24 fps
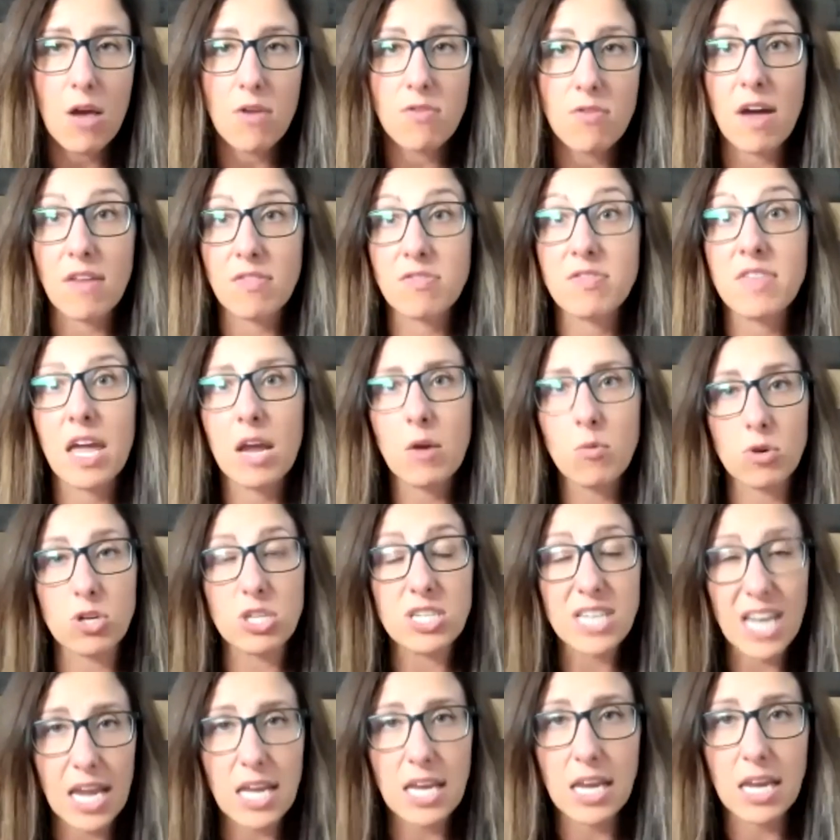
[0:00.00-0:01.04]
that they were
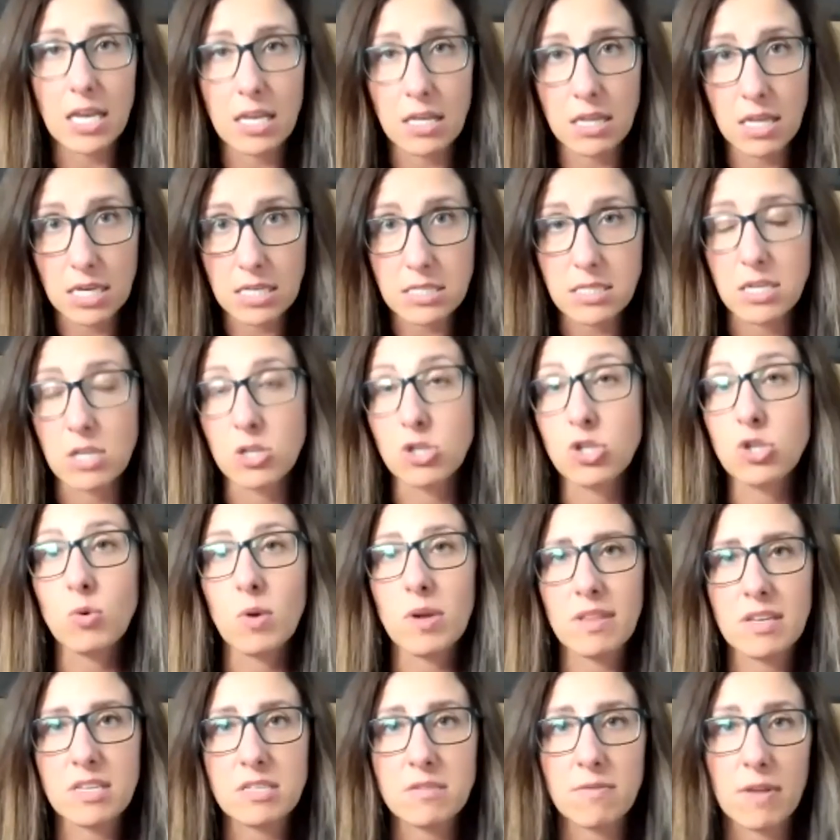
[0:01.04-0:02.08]
taking this and
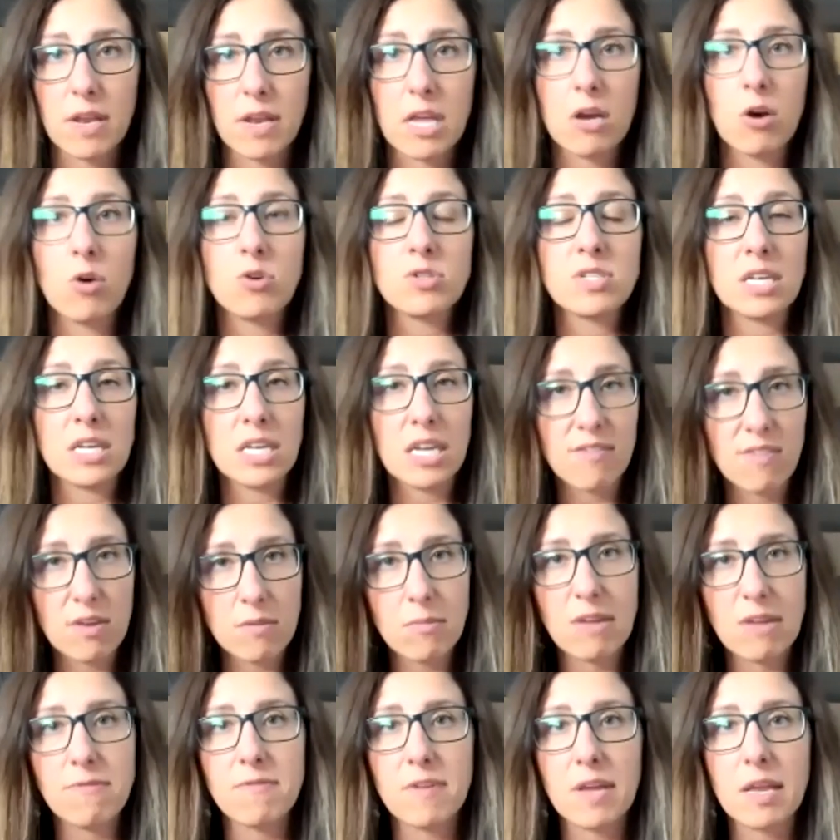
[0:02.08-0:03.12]
doing these videos and giving
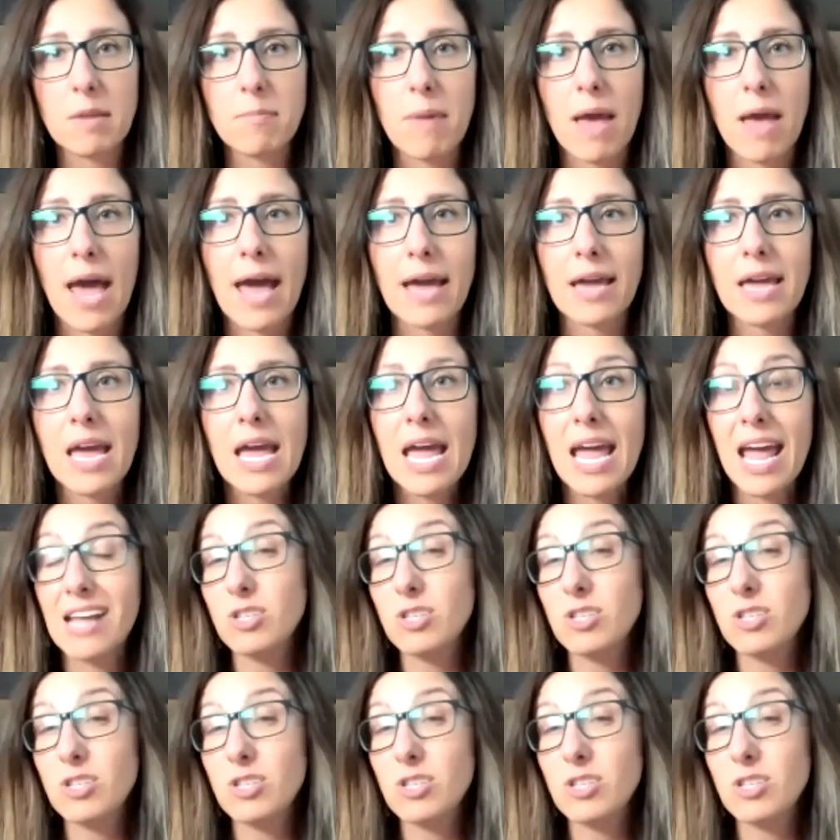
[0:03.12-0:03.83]
me feedback.